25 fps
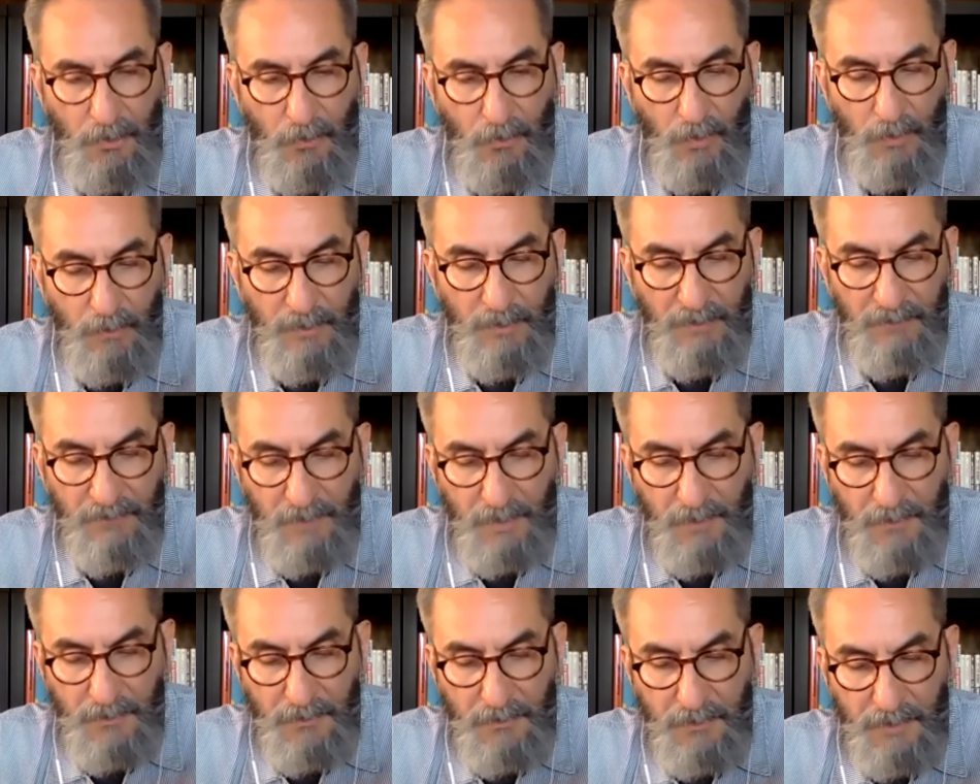When my
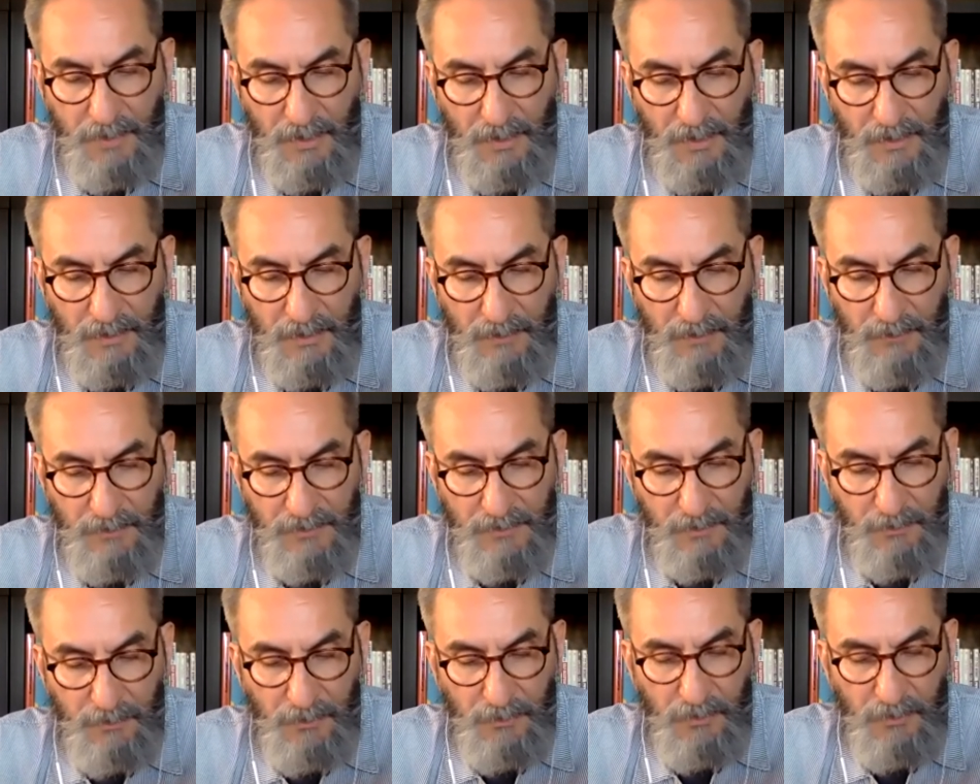father died, it
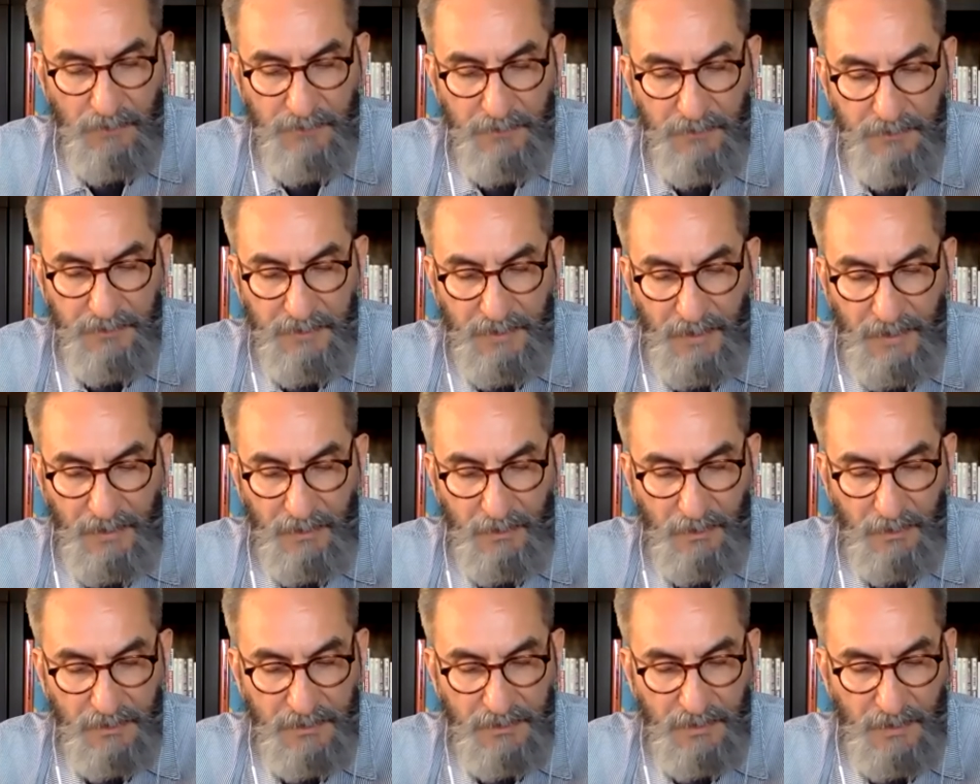was a beautiful day in
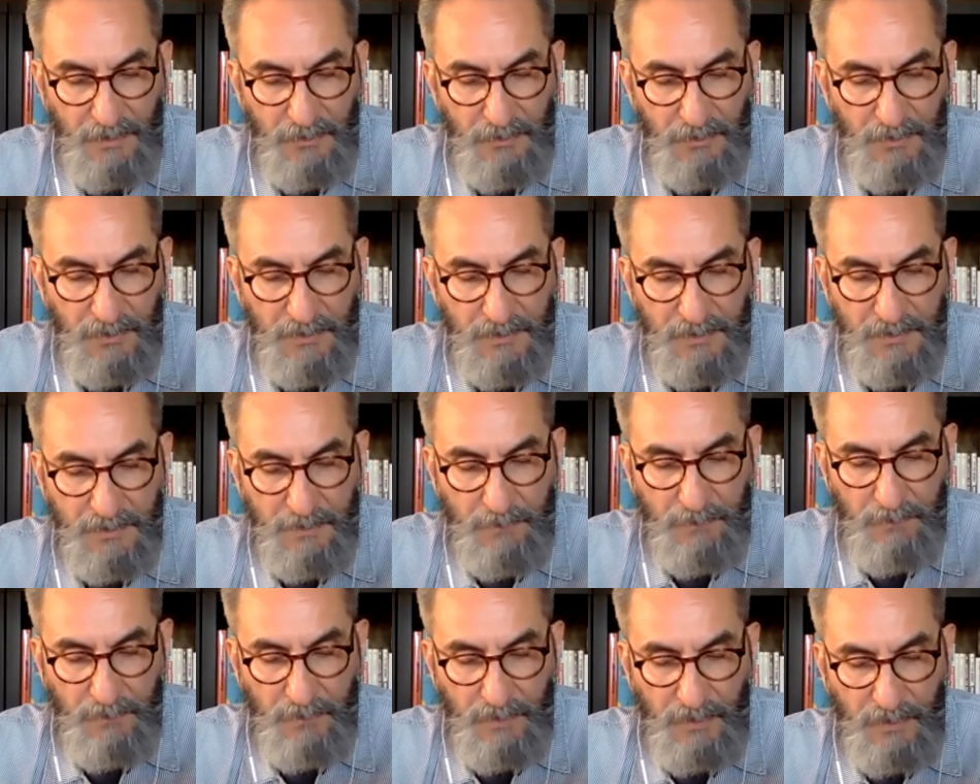Los Angeles.
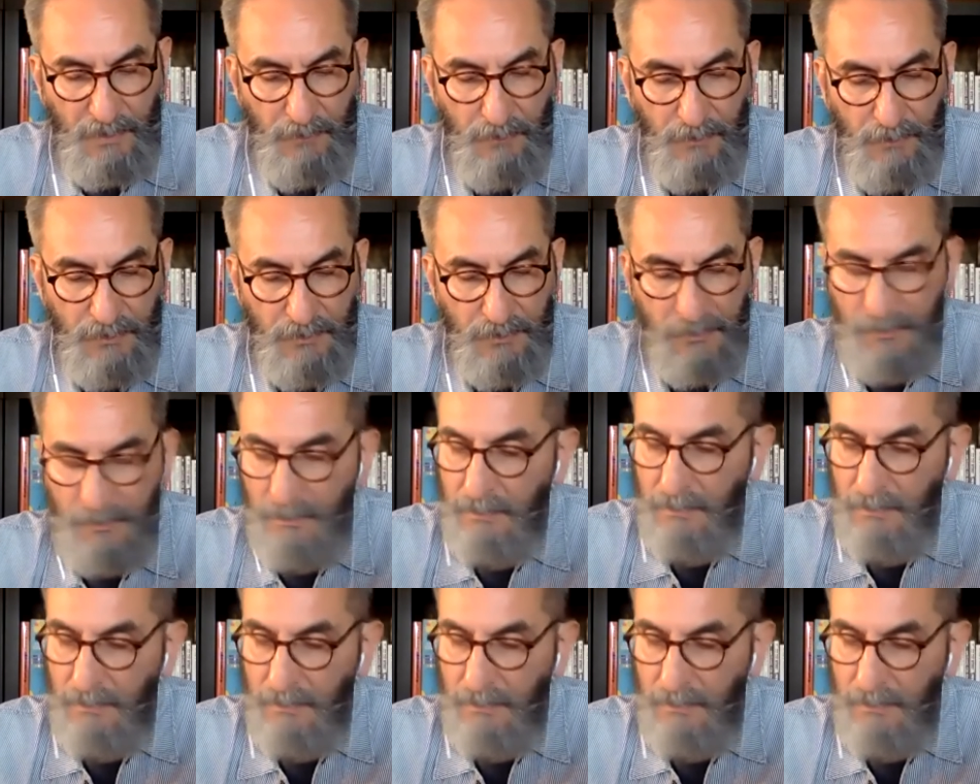It was